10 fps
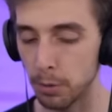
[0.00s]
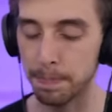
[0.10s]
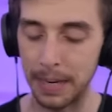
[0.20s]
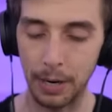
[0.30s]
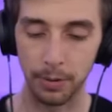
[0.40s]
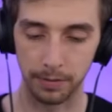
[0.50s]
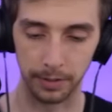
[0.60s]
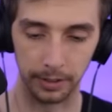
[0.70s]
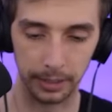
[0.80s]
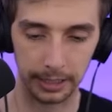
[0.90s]
too
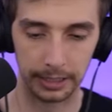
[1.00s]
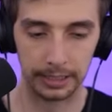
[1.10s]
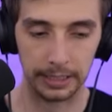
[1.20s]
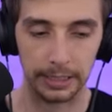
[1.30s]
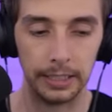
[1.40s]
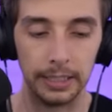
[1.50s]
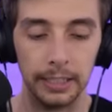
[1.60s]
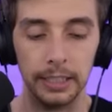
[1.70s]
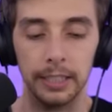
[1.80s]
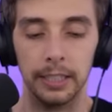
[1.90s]
powerful.
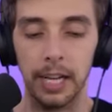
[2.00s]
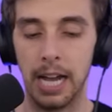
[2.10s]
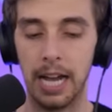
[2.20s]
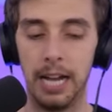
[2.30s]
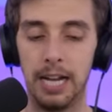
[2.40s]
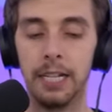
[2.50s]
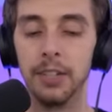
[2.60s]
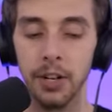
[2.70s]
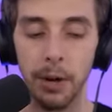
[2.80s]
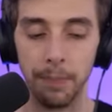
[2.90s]
Ah, I
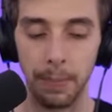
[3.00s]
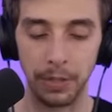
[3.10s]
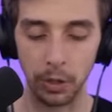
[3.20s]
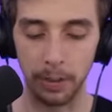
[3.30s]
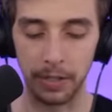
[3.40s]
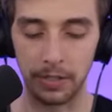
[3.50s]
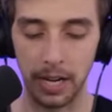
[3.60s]
don't know. I mean, it's all about